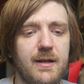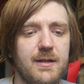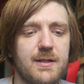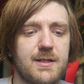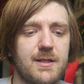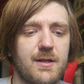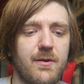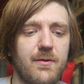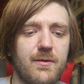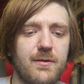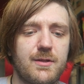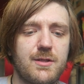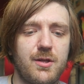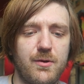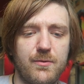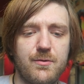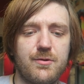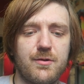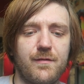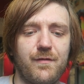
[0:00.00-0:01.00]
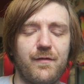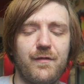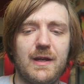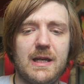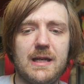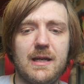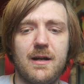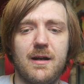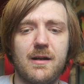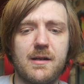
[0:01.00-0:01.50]
So 200
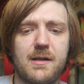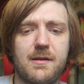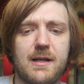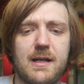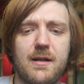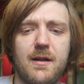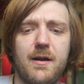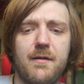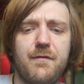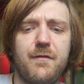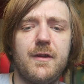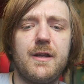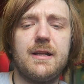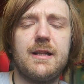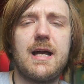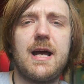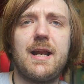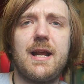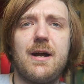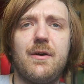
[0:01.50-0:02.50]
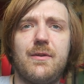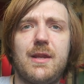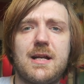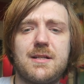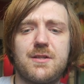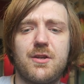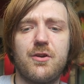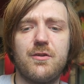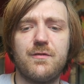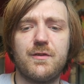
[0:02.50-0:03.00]
feet, I, I figured that out.
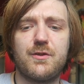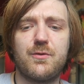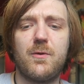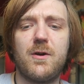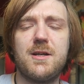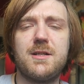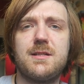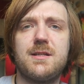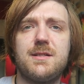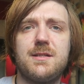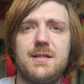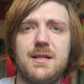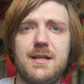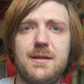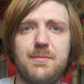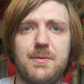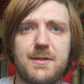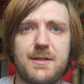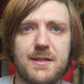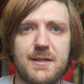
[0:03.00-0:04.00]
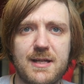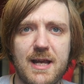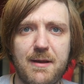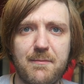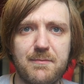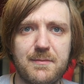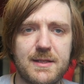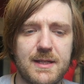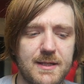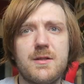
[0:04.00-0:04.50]
That's over twice as deep as the
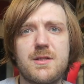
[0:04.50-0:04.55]
Thames is.